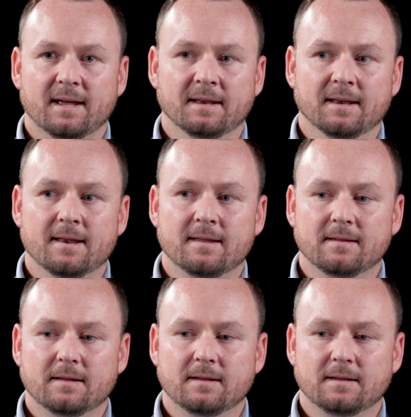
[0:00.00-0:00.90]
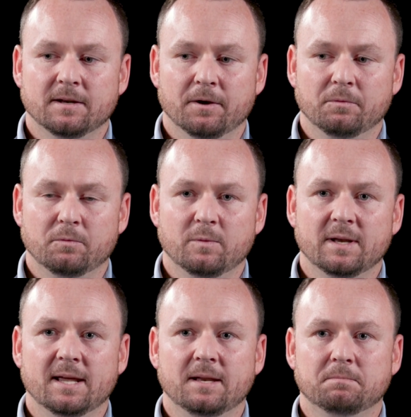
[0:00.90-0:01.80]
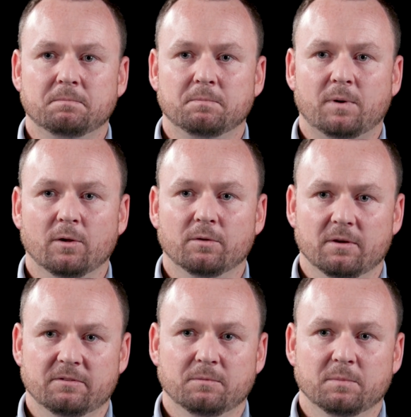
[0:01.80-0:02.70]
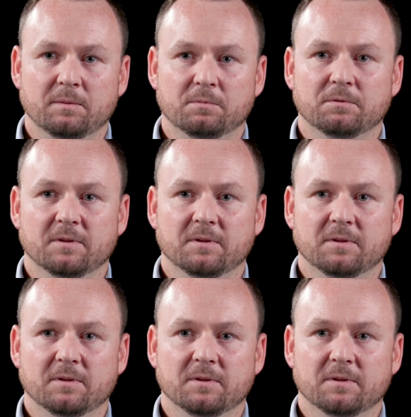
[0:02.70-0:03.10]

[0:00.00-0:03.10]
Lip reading: And, you know, we need polarising people